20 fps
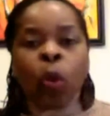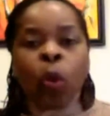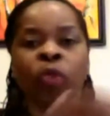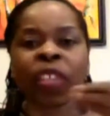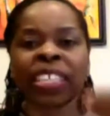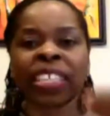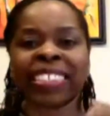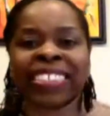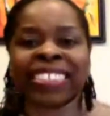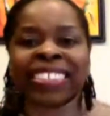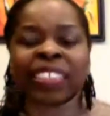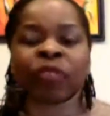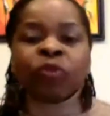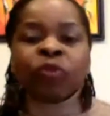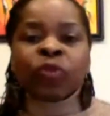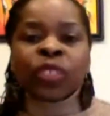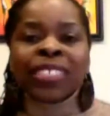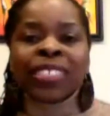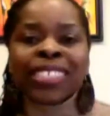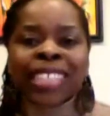with a
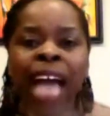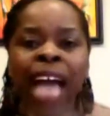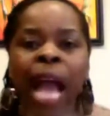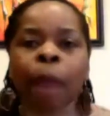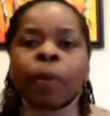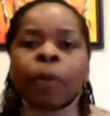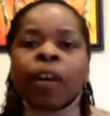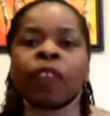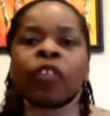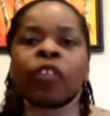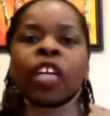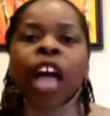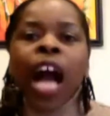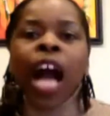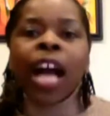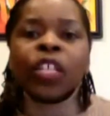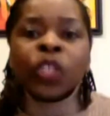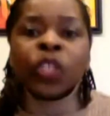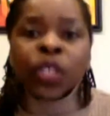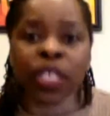different type of
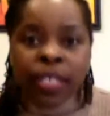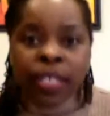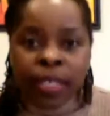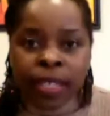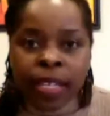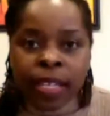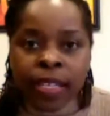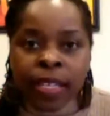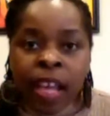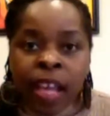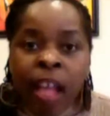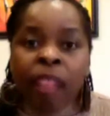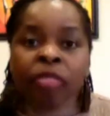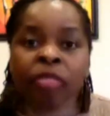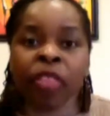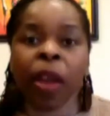consciousness,